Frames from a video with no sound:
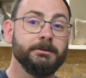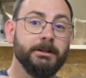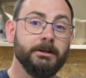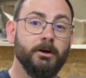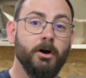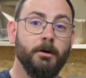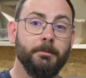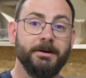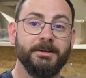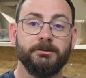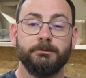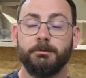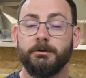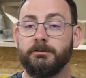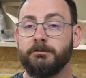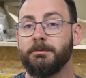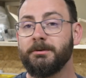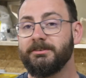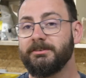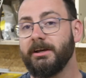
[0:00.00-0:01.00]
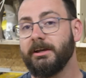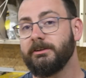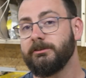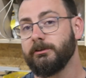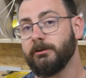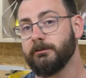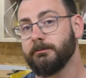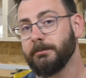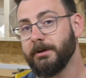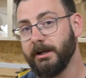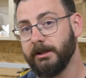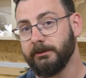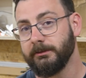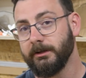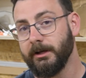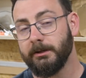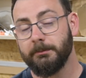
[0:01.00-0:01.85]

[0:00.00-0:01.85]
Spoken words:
know in the comments which mistakes you've made,